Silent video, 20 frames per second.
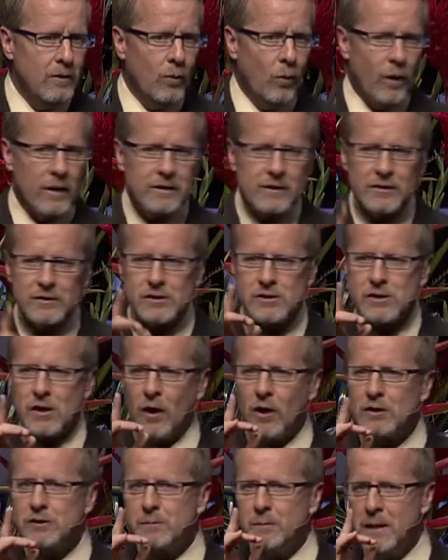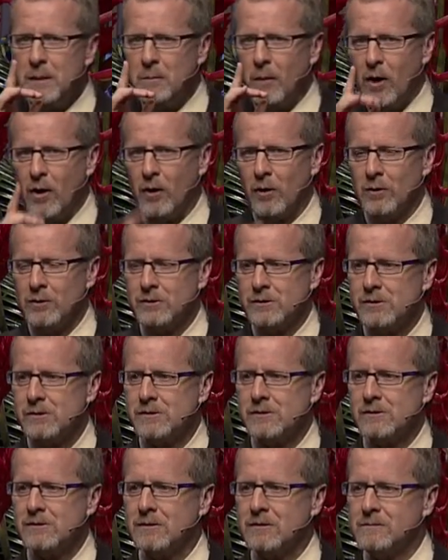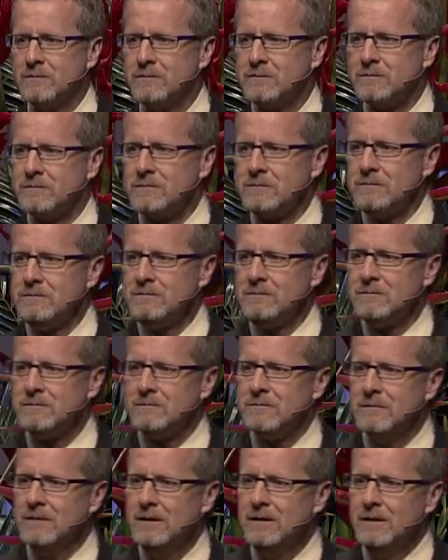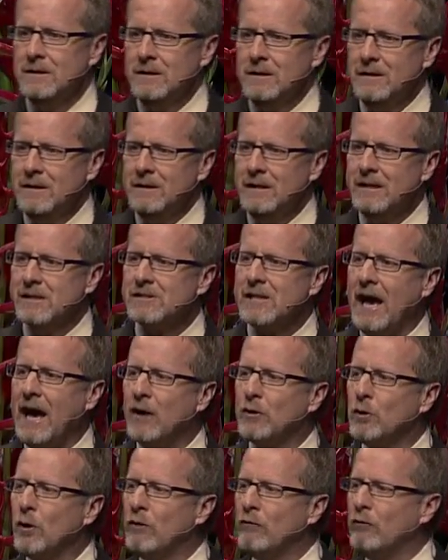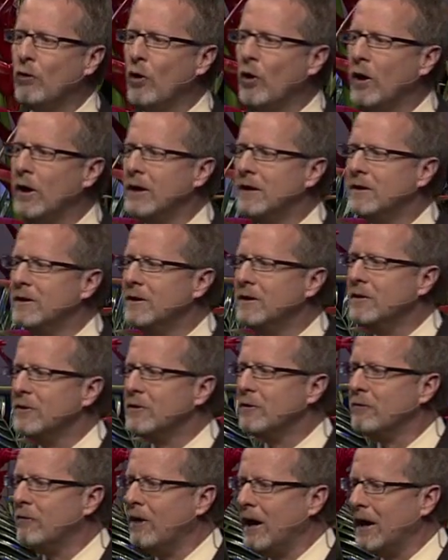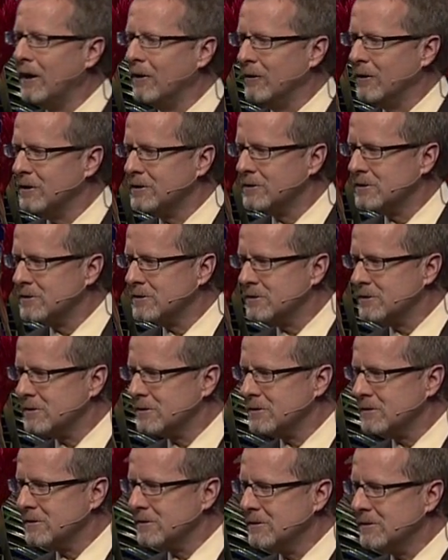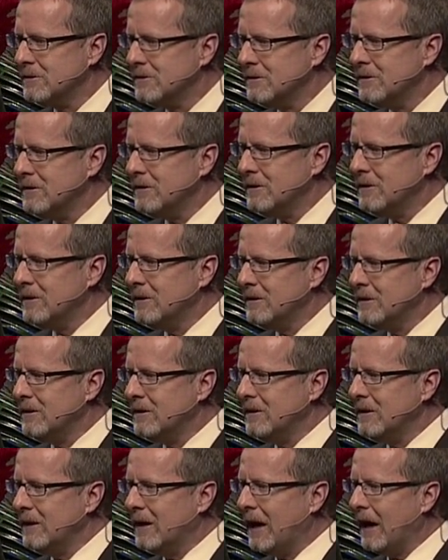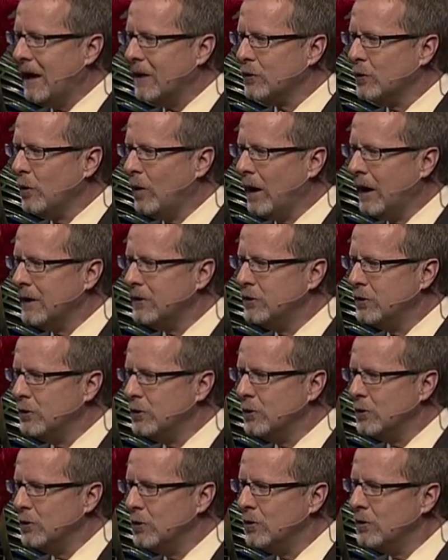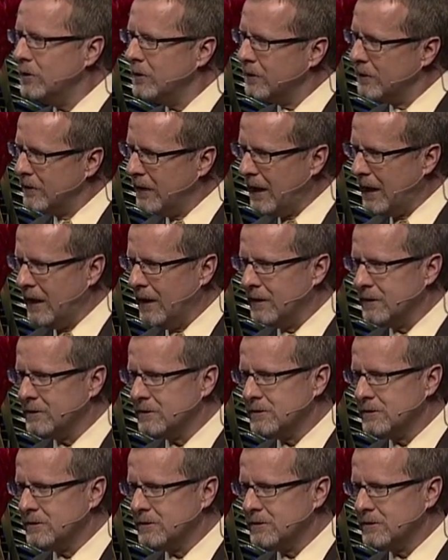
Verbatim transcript: What concerns me most is how to avoid the virus. How do I do that?